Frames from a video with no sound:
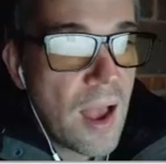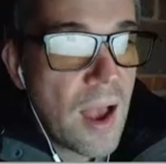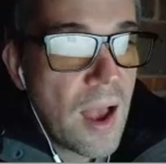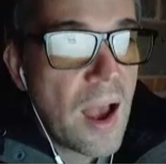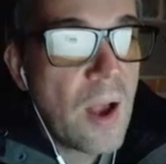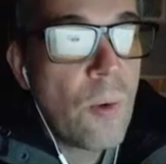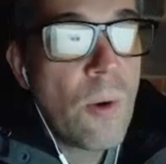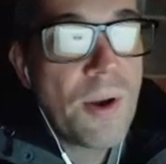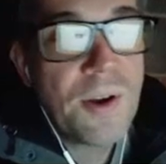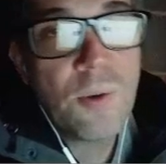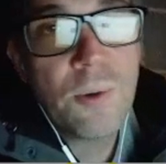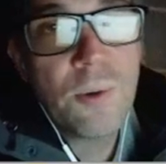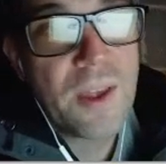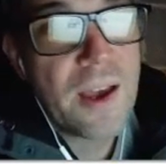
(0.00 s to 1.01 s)
I want to
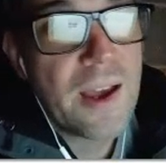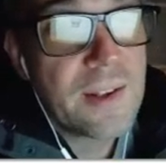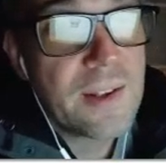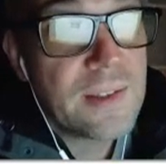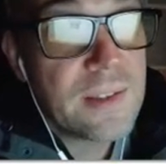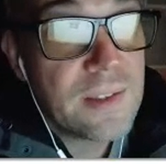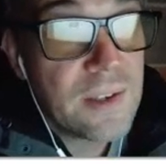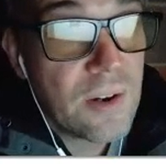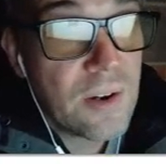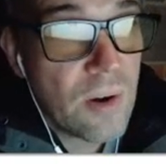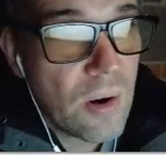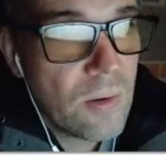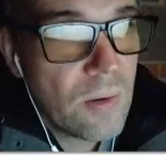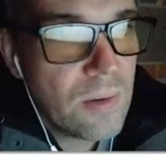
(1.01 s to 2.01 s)
know when the height is
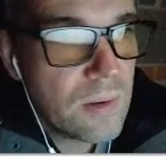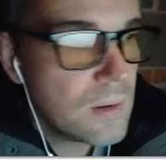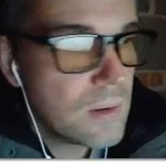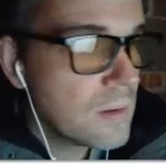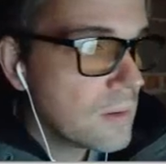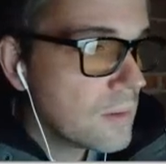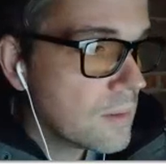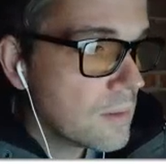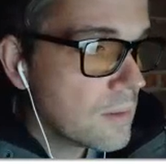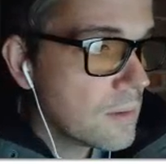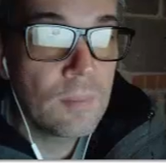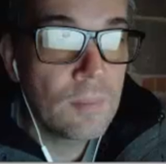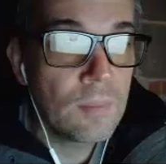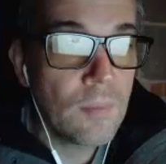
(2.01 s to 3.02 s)
0.
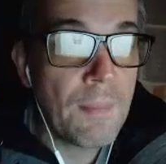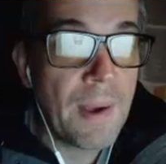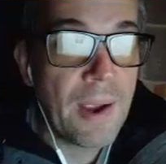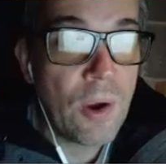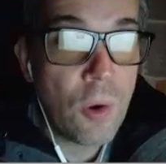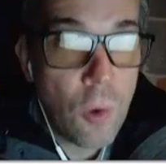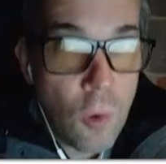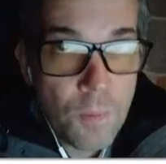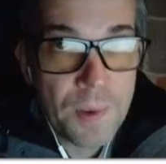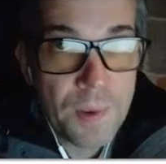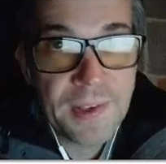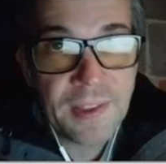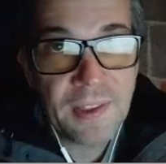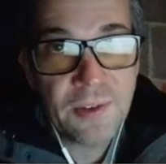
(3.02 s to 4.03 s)
And my hope
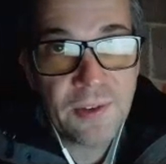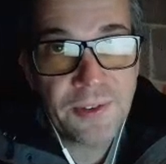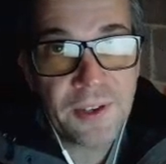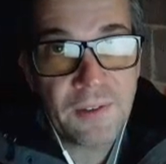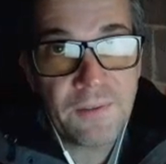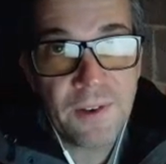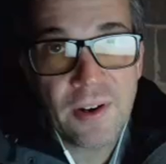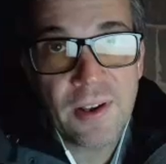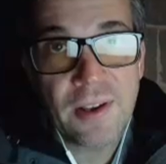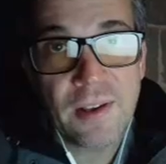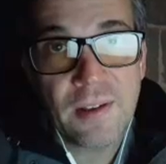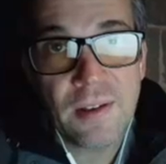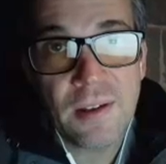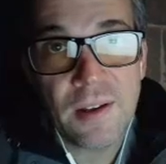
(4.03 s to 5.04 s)
is that this looks like a
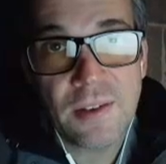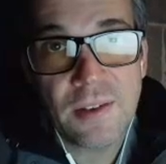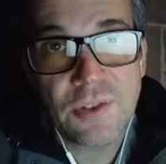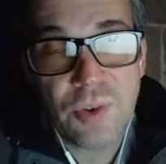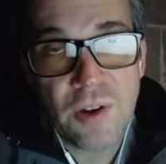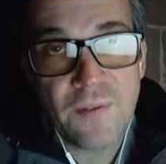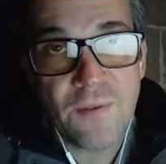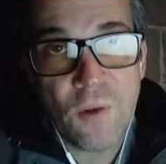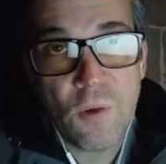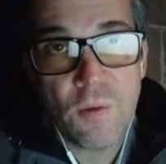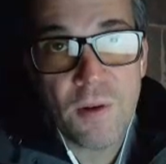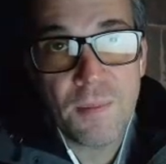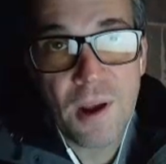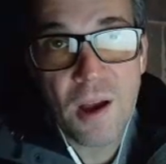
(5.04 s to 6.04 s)
very
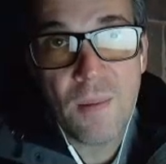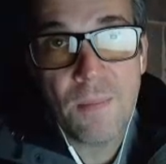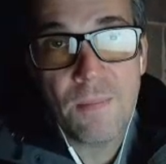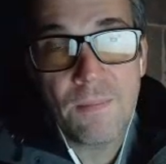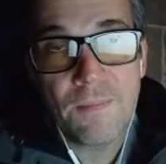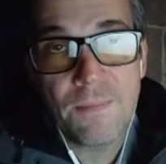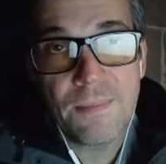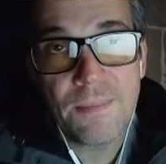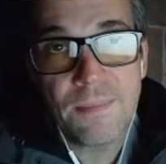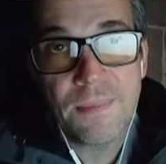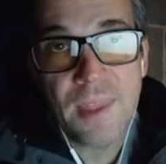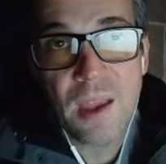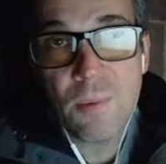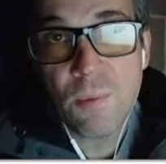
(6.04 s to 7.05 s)
straightforward problem
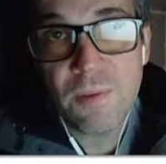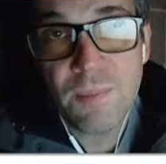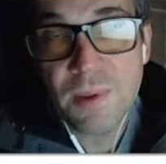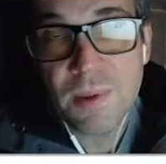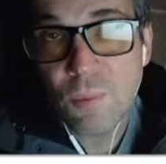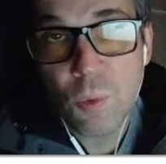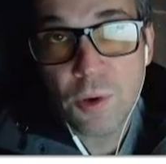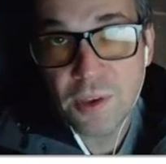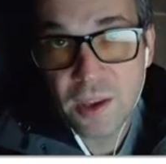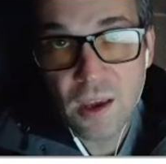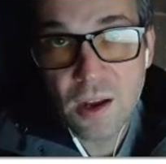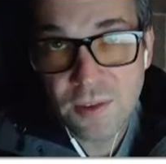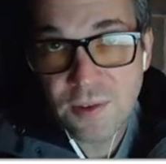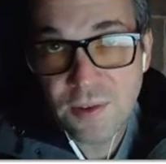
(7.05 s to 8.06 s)
that we've been working
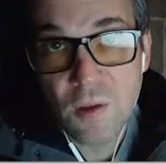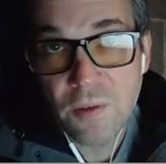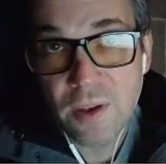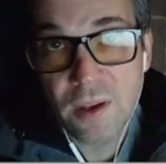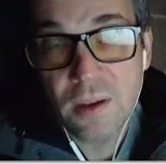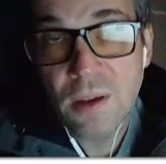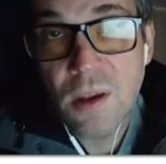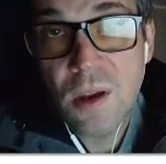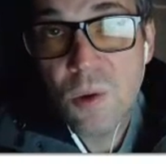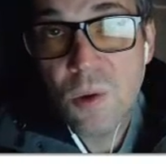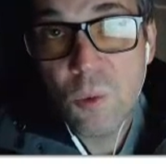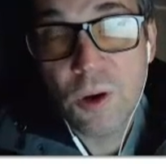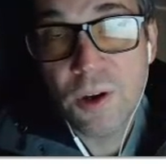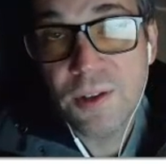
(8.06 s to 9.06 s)
on and solving.
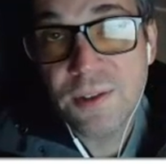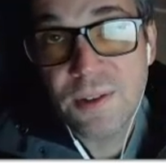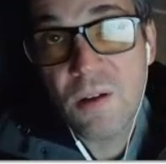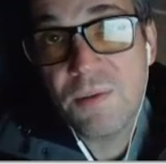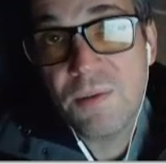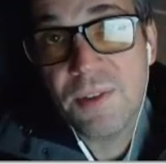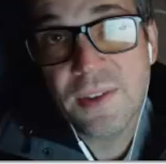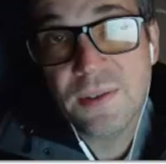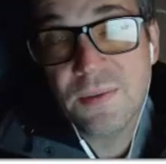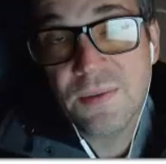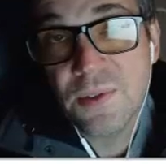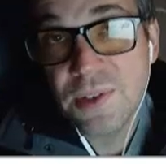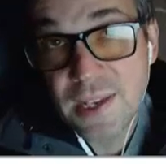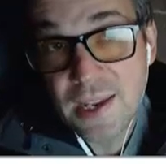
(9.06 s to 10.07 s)
We're going to solve this
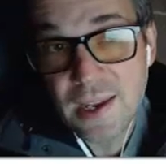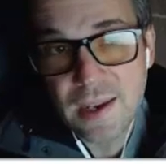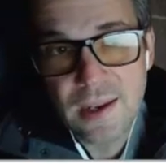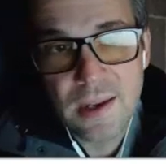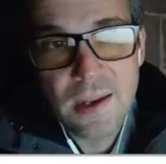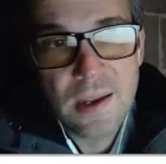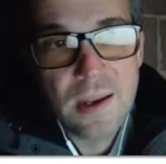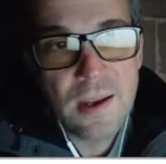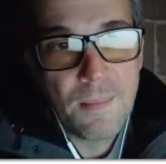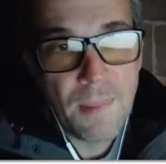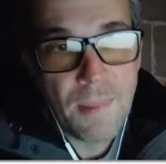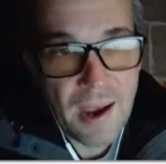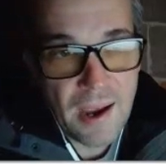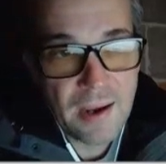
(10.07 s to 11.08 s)
for t
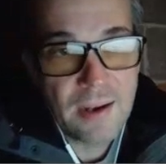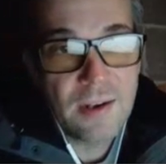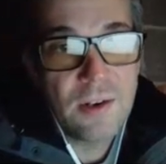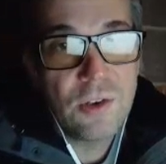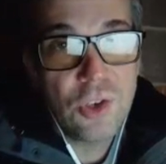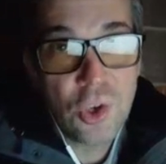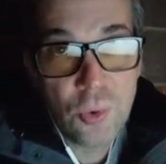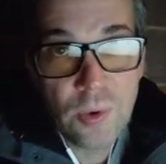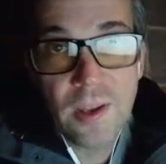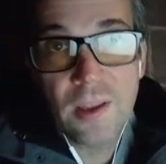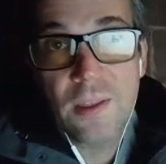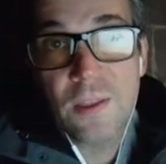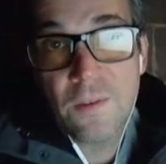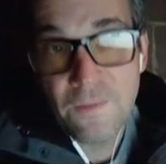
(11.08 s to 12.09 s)
by
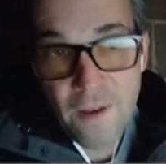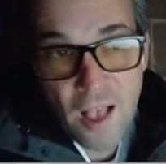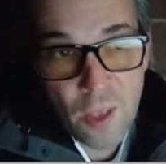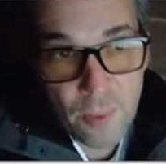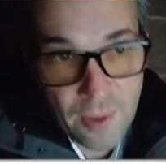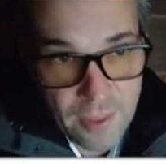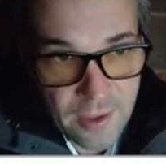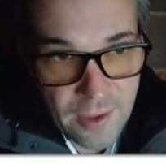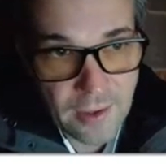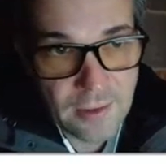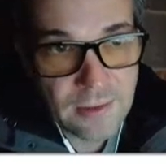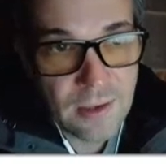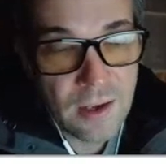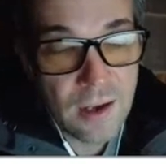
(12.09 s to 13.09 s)
doing the following
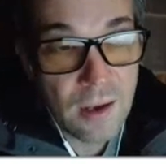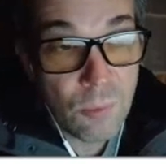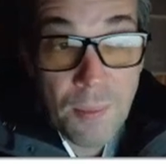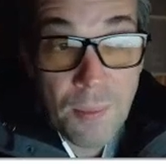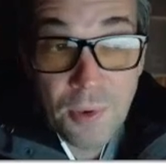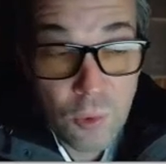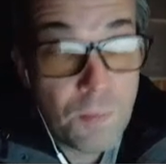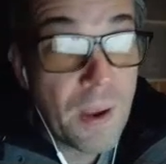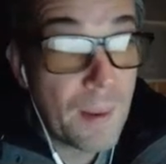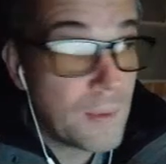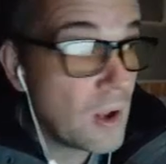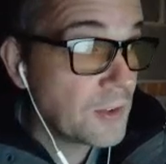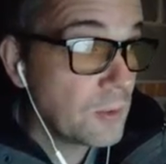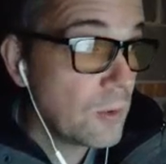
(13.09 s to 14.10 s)
things. Well, I'm going to do
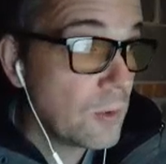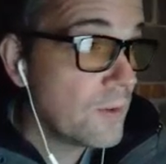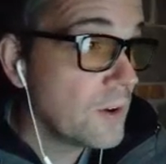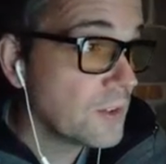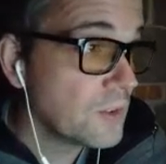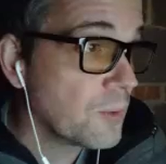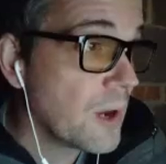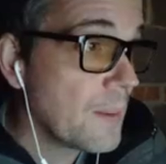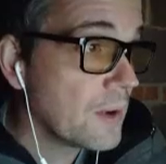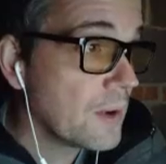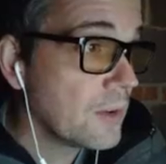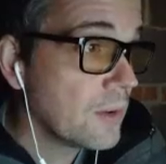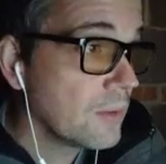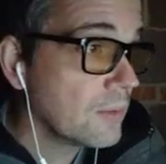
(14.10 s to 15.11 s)
PEMDAS in reverse is what I'm
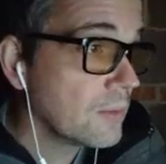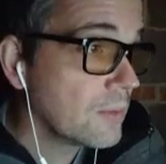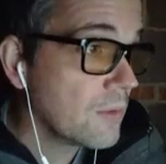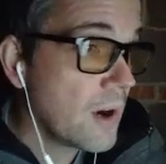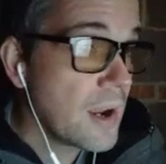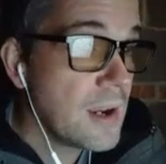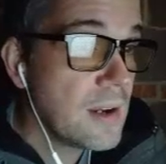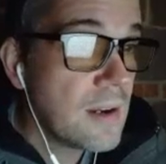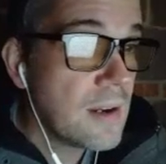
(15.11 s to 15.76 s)
going to do, right?